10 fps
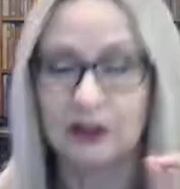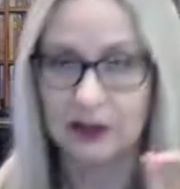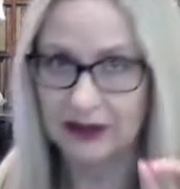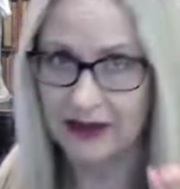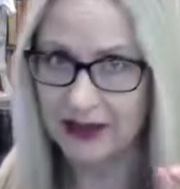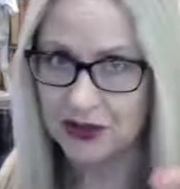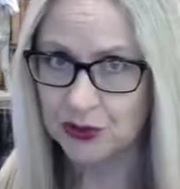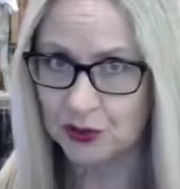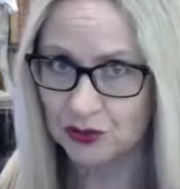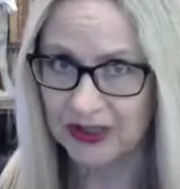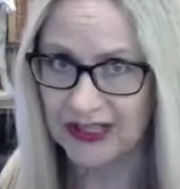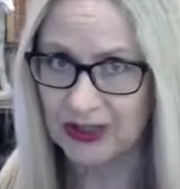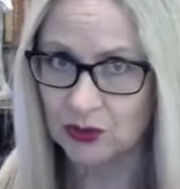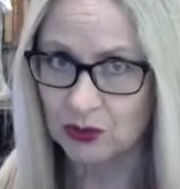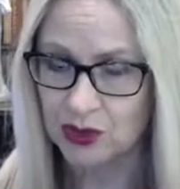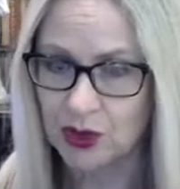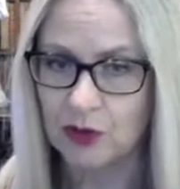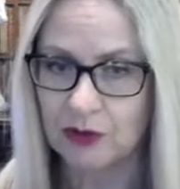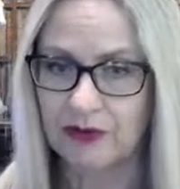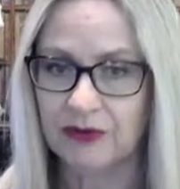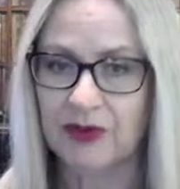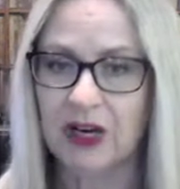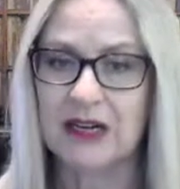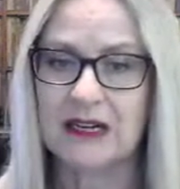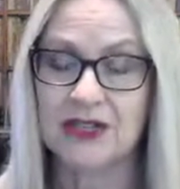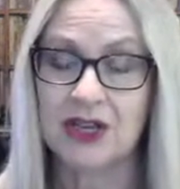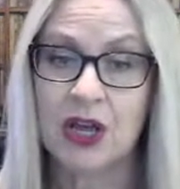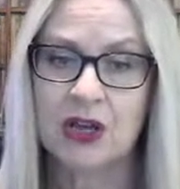an actual legal term of art.